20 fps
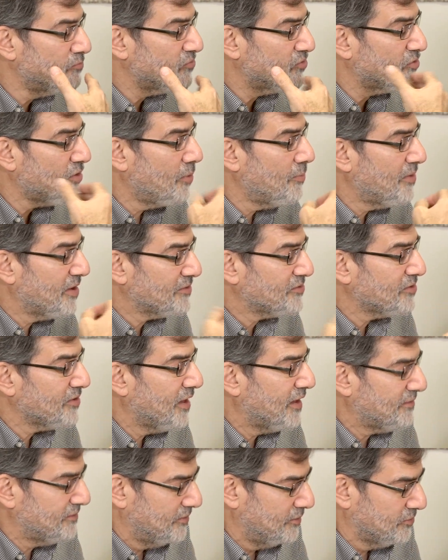so much
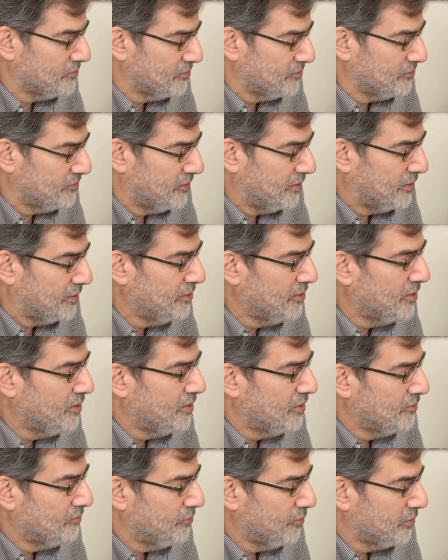less interesting
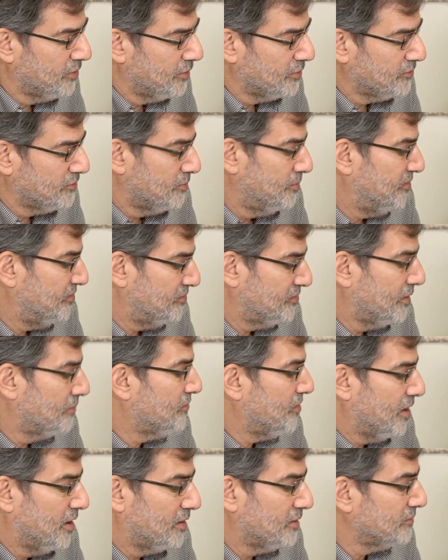for there to be
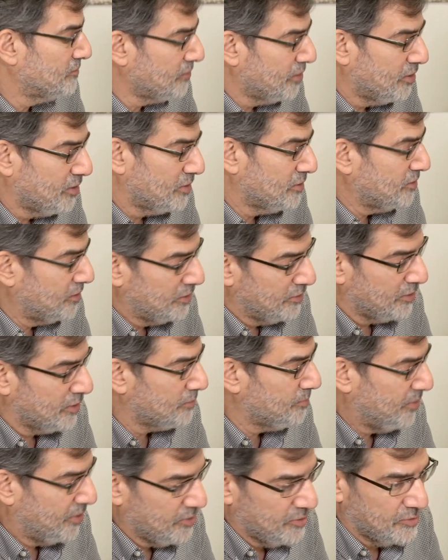some kind of long
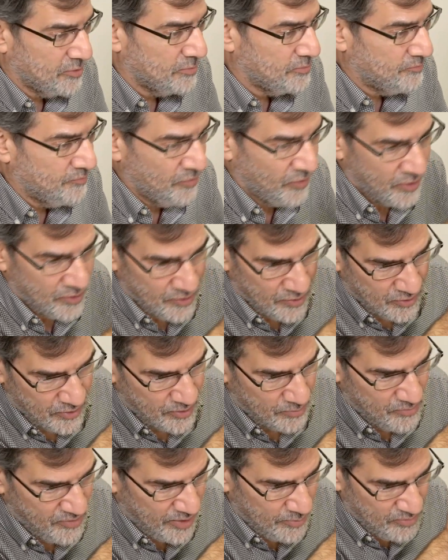lyric poem
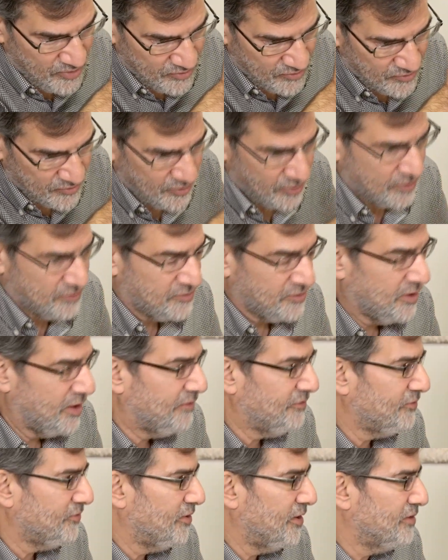that maybe starts
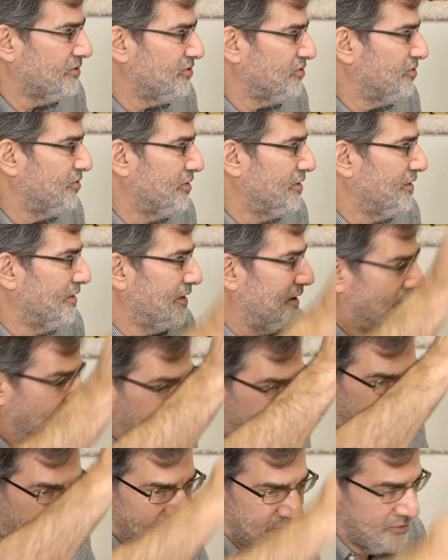left flush
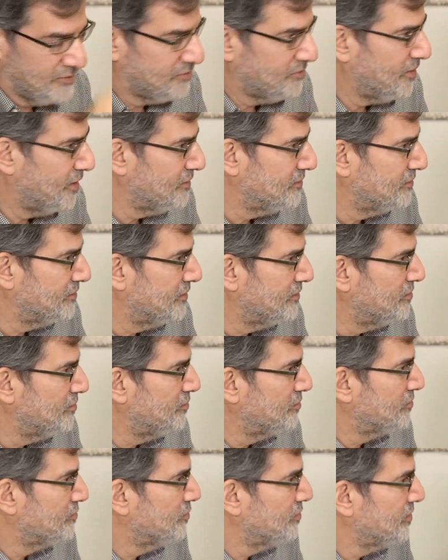and just does the
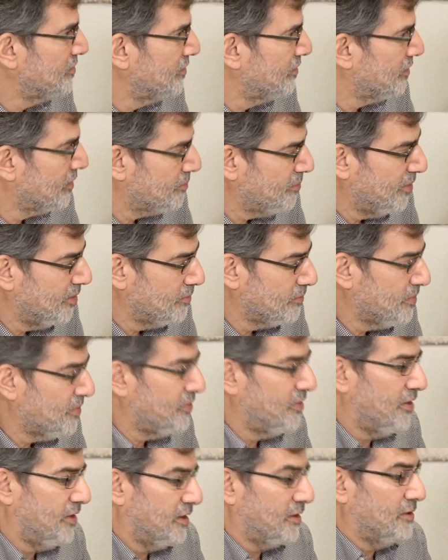usual lyric poem
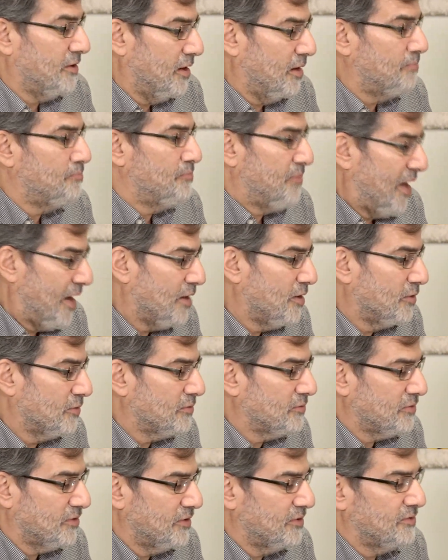thing
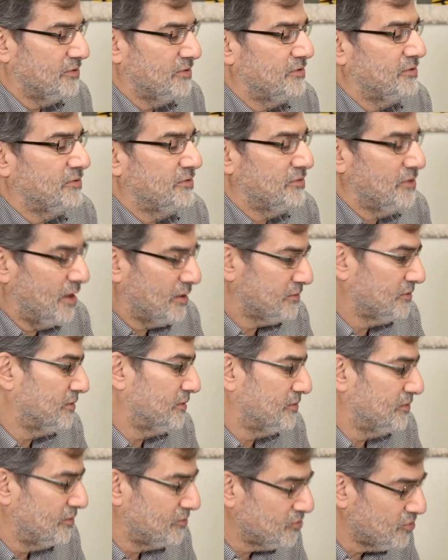about this
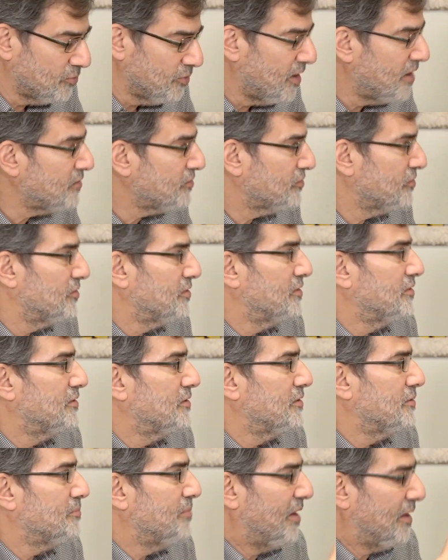toxic
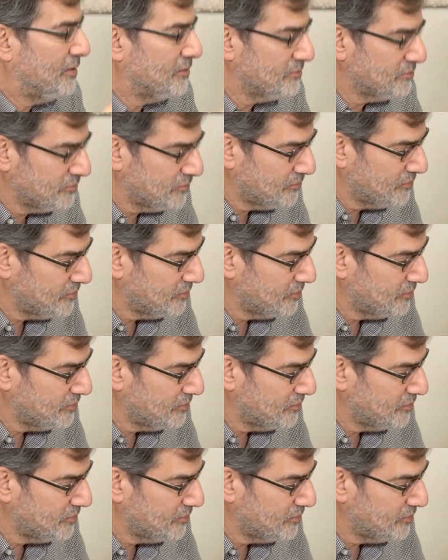situation, about